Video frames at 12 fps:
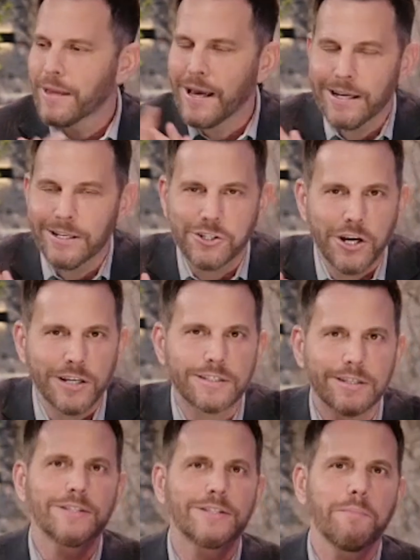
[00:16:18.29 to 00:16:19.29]
It just
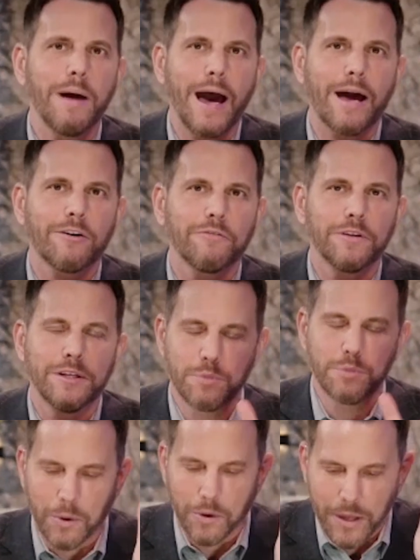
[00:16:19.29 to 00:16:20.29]
doesn't matter for these
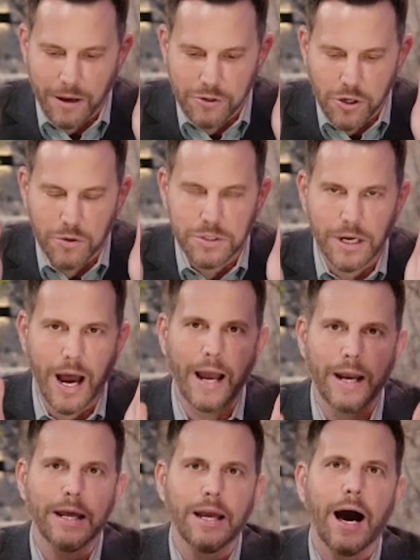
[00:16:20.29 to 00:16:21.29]
people. They have chosen
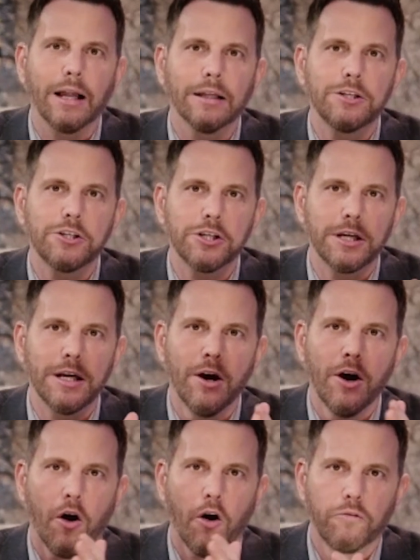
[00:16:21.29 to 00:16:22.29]
ideology
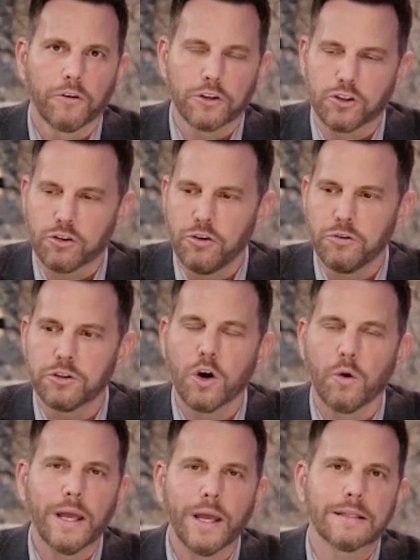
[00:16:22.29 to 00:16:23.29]
over truth,
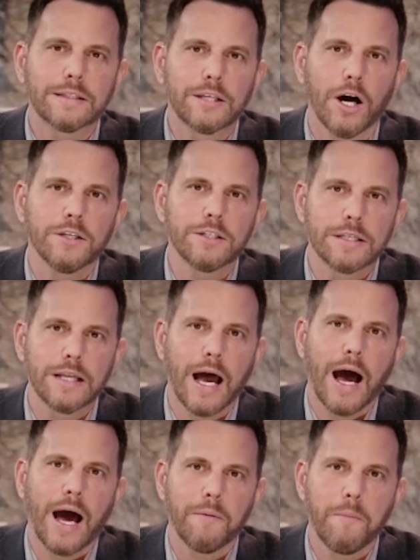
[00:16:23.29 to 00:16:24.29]
so it does
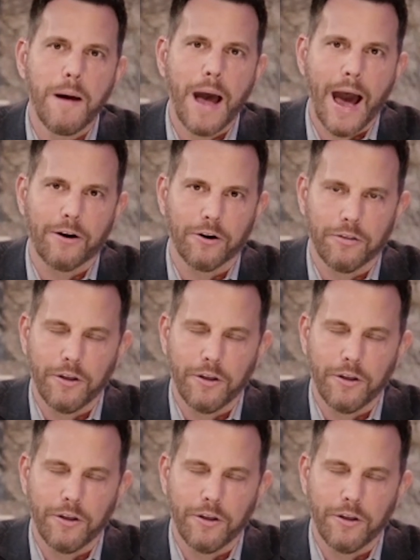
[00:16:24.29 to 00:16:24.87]
not matter.